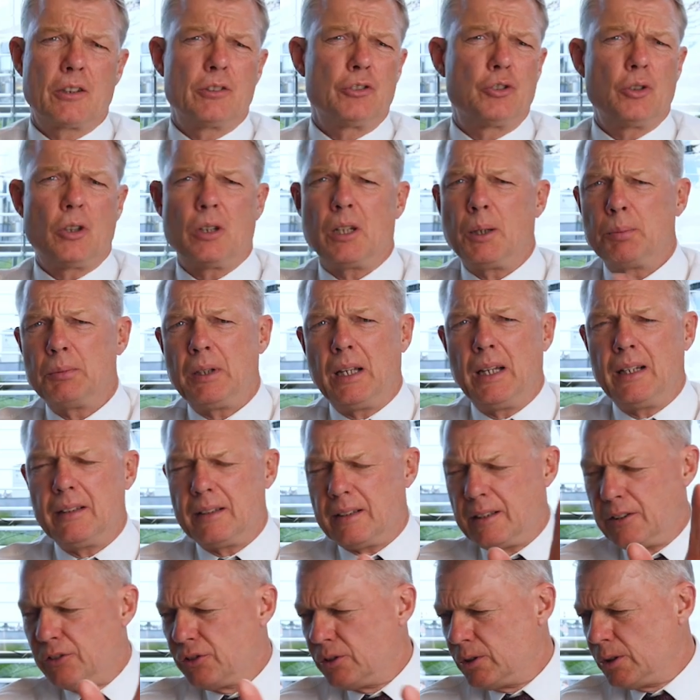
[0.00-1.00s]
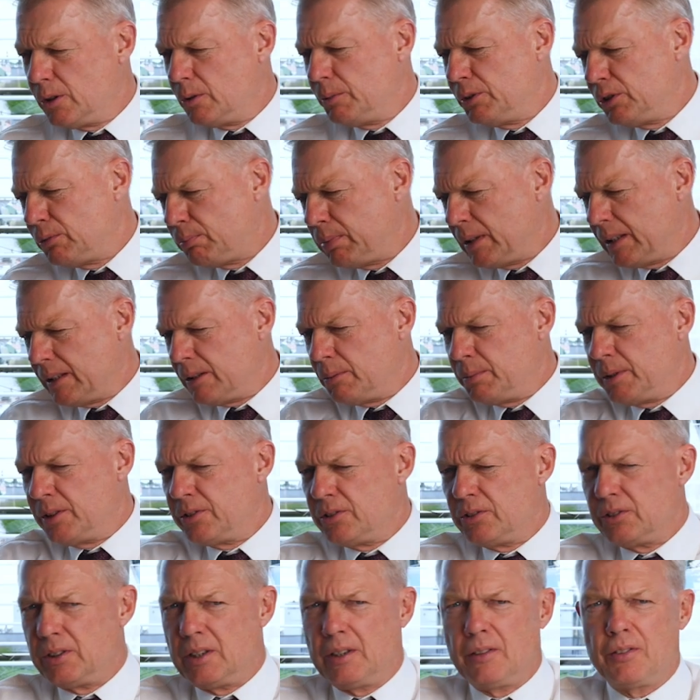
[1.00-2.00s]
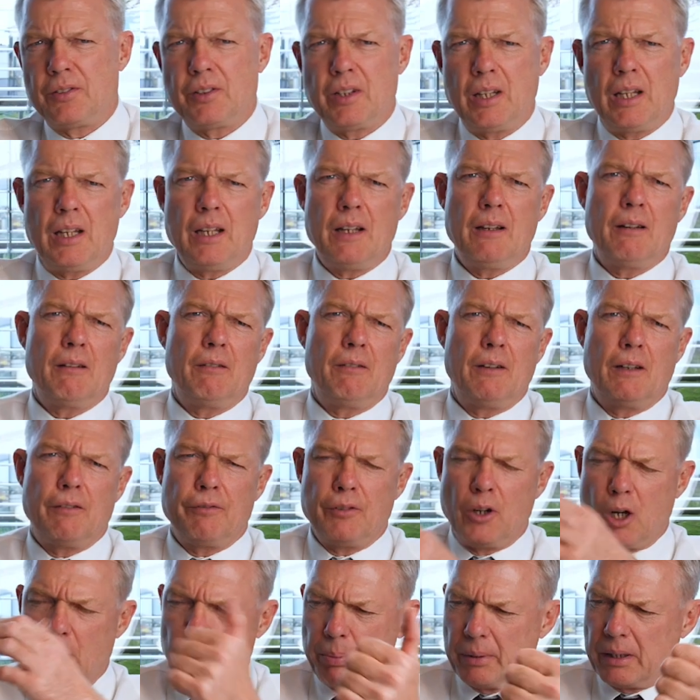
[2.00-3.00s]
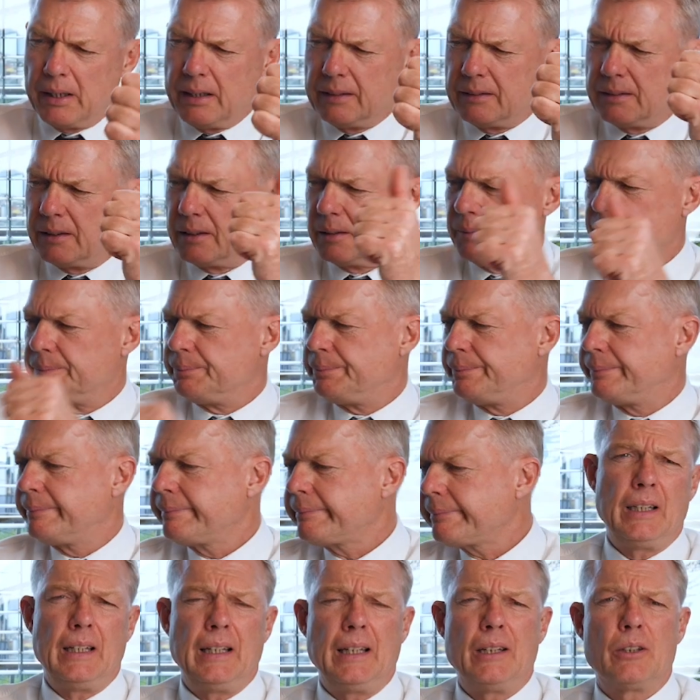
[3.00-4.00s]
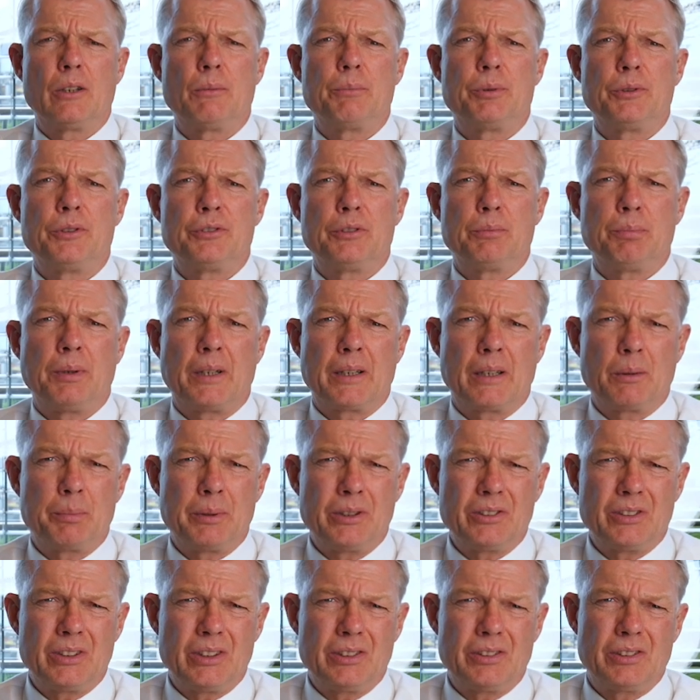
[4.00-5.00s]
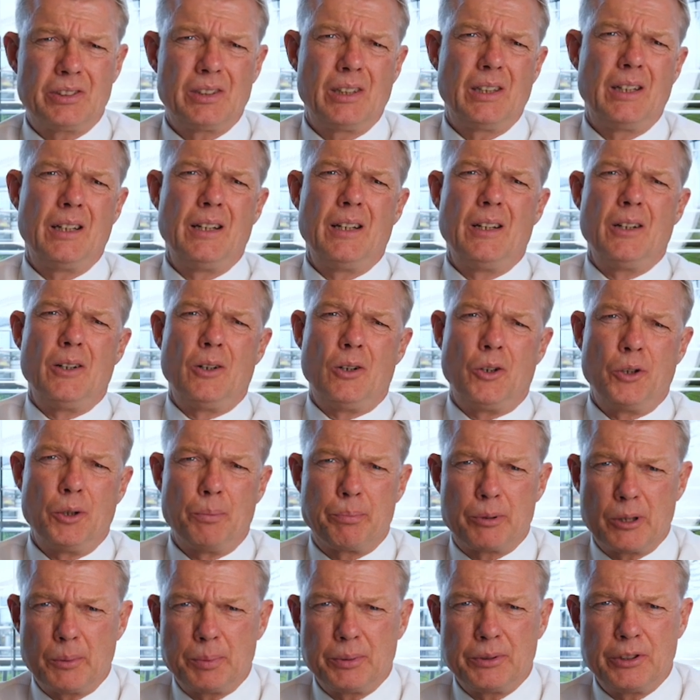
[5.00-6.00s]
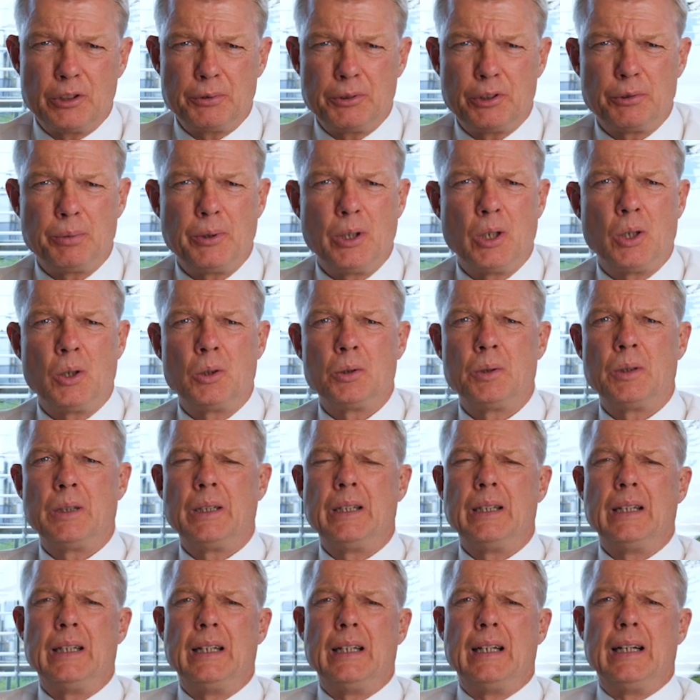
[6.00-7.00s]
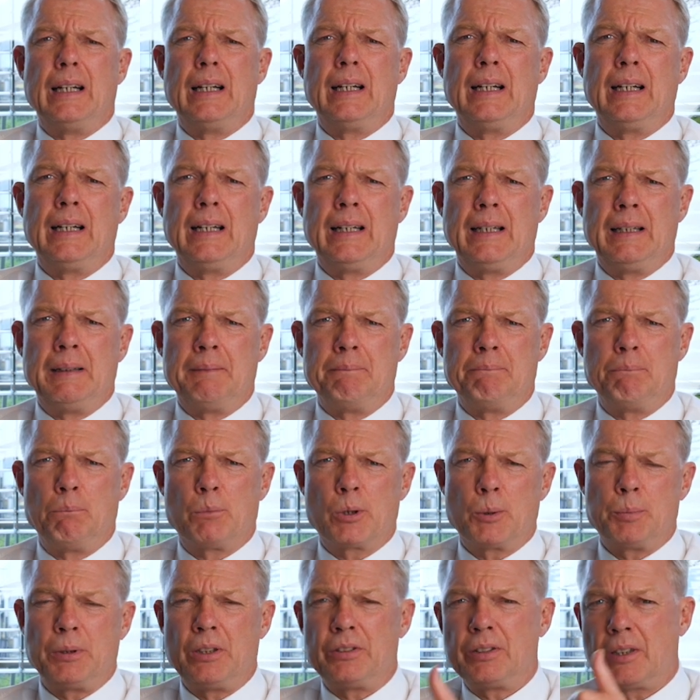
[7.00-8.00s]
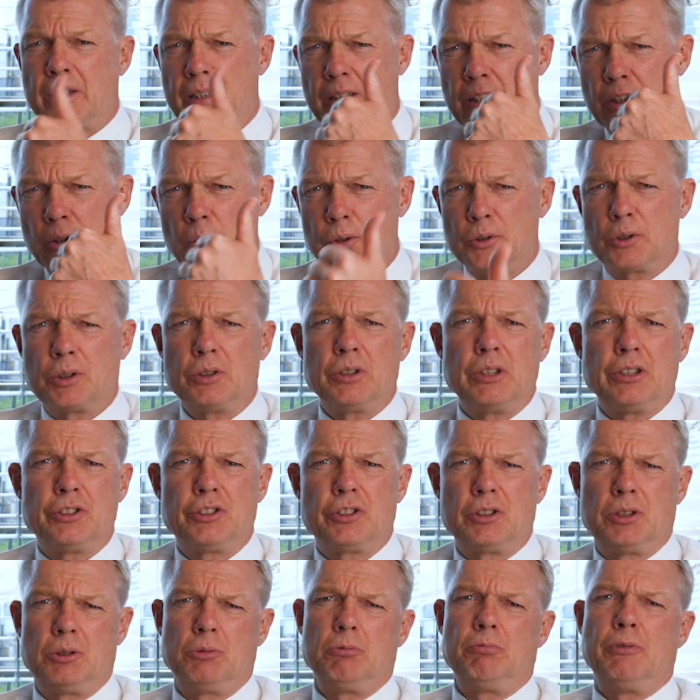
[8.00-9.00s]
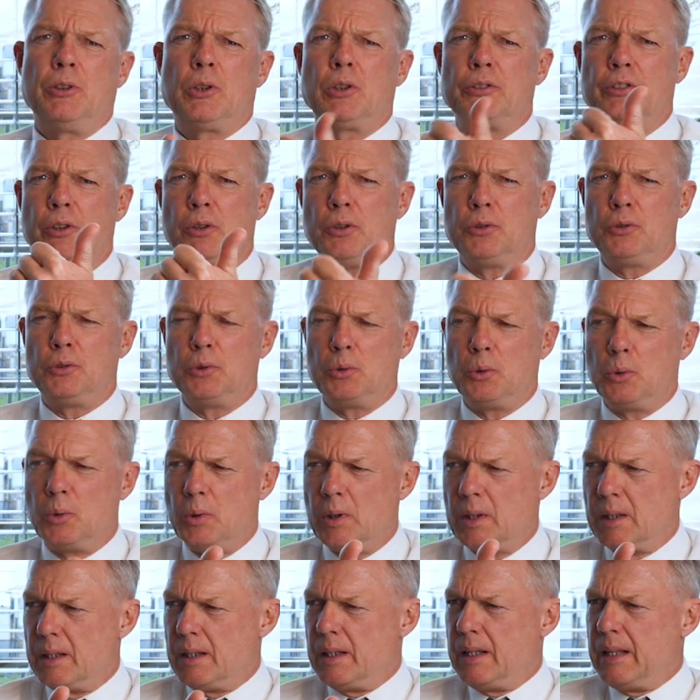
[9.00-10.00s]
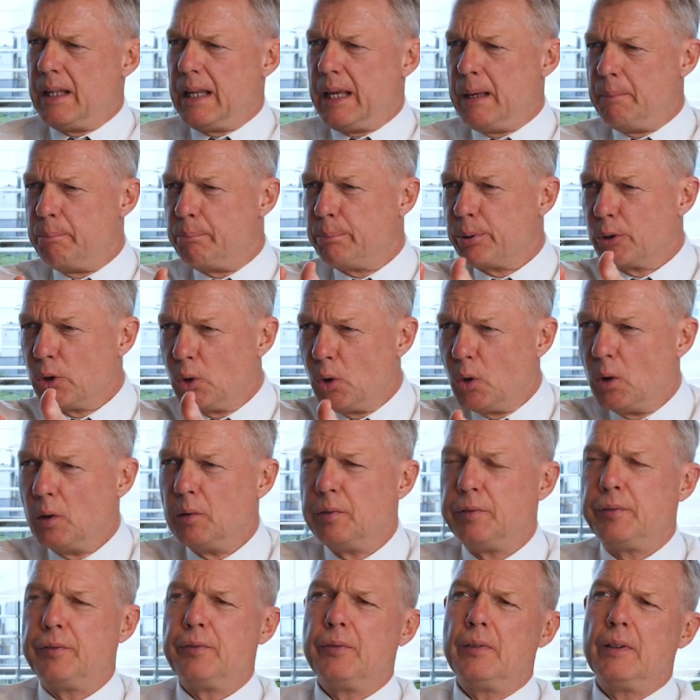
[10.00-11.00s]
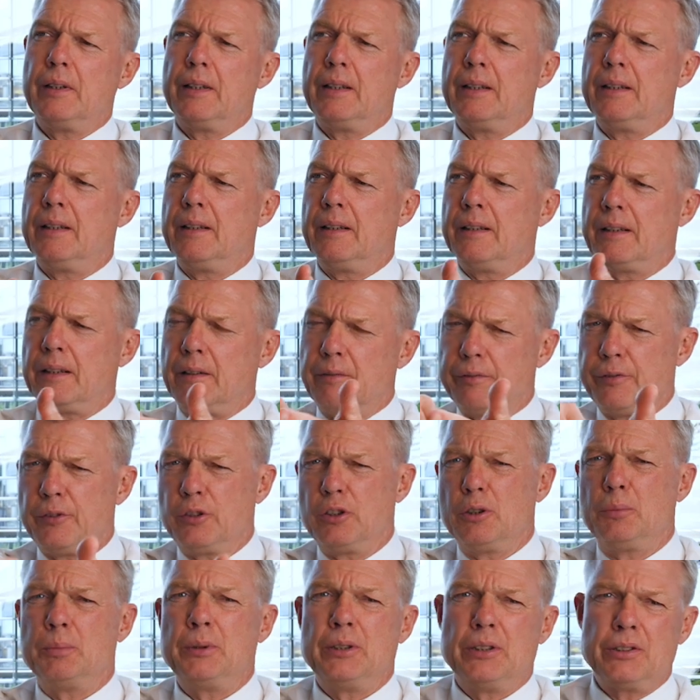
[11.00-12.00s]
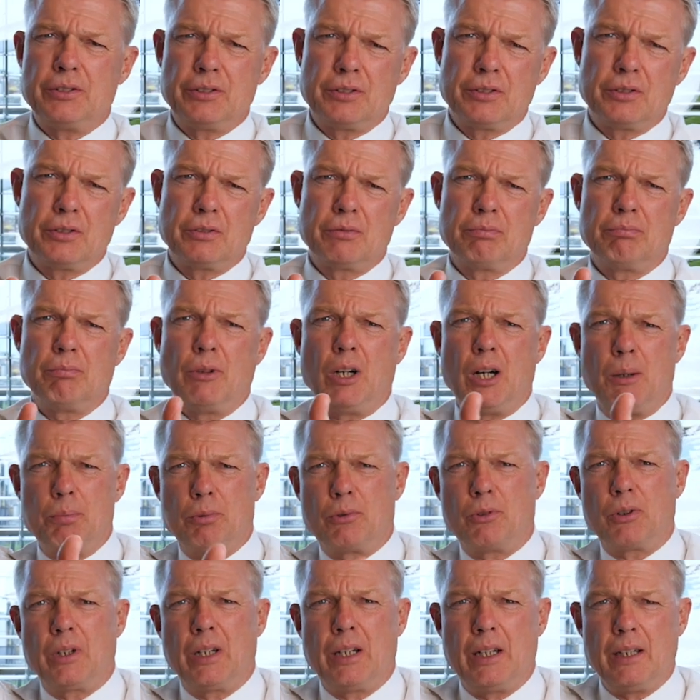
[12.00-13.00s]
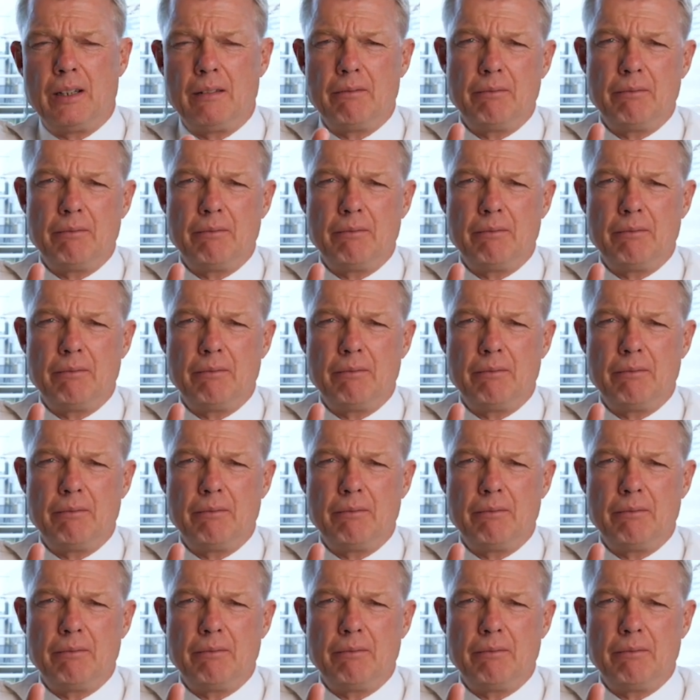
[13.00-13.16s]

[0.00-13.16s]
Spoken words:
Short update, as you know, we split our business in three. We have operator, the income producing part of the business, all the properties which we own. Properties are in good condition. We continue to improve, refurbish, upgrade.